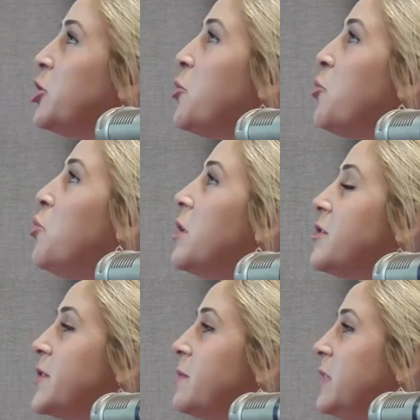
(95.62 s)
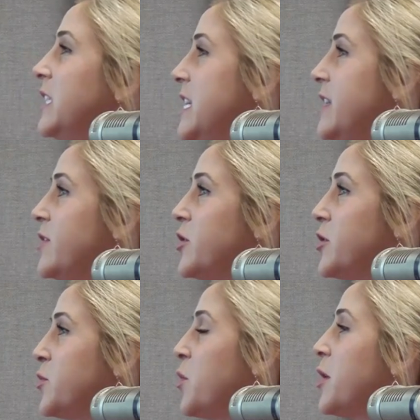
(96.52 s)
show, what are some
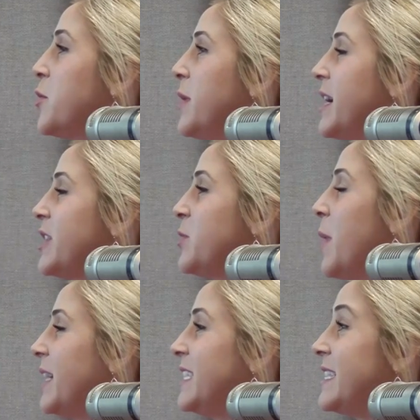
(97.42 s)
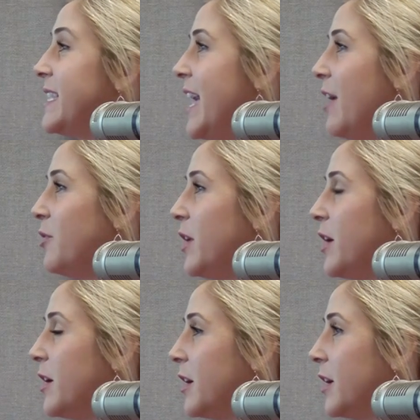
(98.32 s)
teasers? What can we expect to see out there?